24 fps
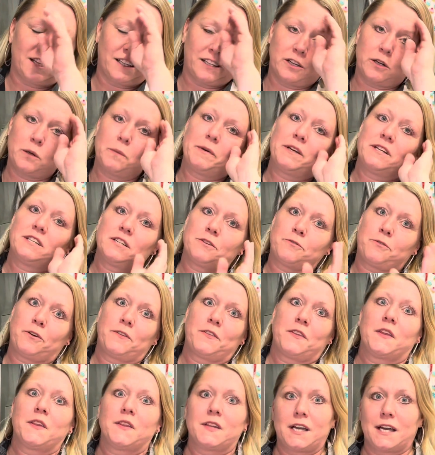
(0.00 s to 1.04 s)
A little bit different
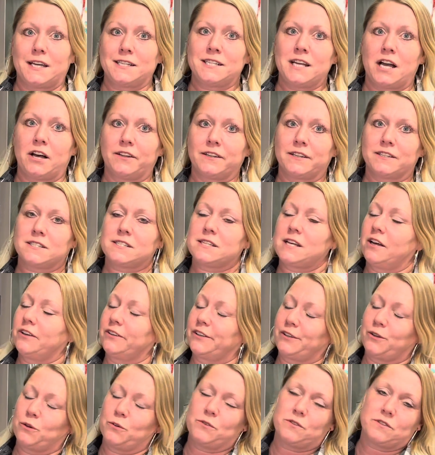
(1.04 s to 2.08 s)
than the Italian salad.
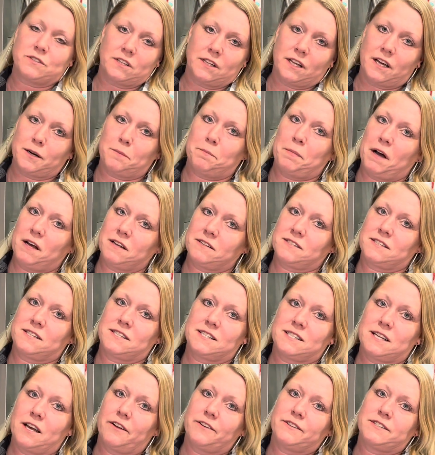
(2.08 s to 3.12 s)
I know there's a lot of pasta
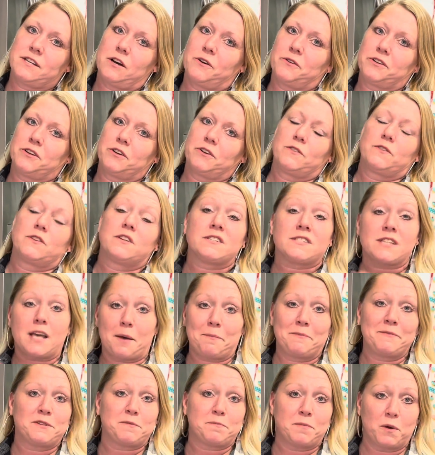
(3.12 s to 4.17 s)
salads out here. This
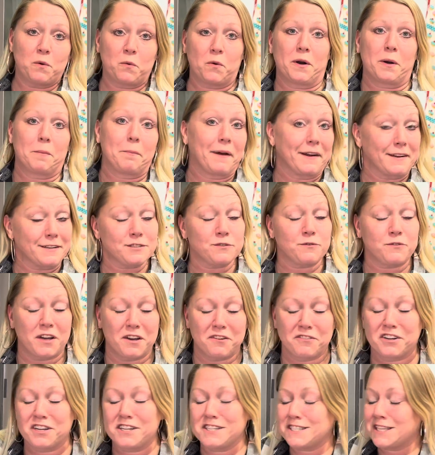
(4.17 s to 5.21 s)
happens to be one of Mike's
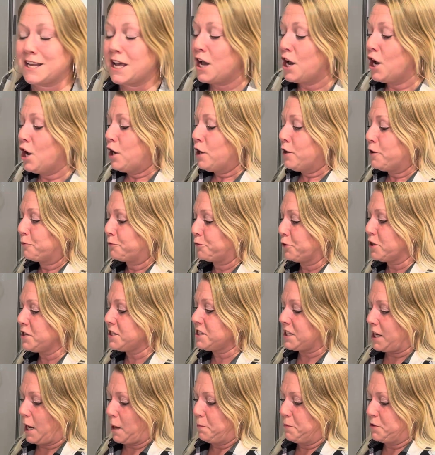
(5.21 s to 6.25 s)
favorites. The first
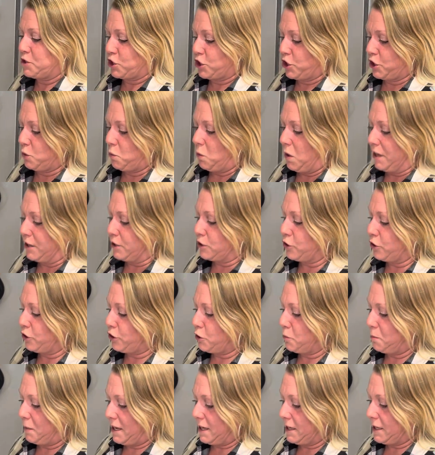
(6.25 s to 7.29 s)
step is you're going to want to cook
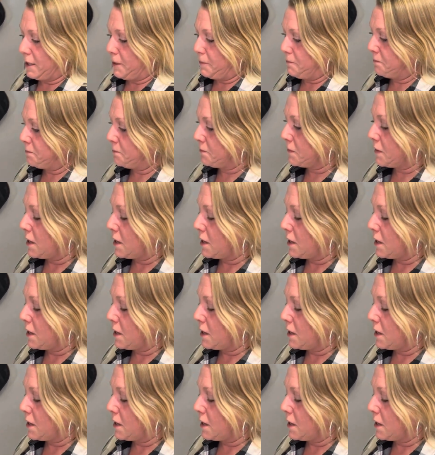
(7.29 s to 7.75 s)
your bacon.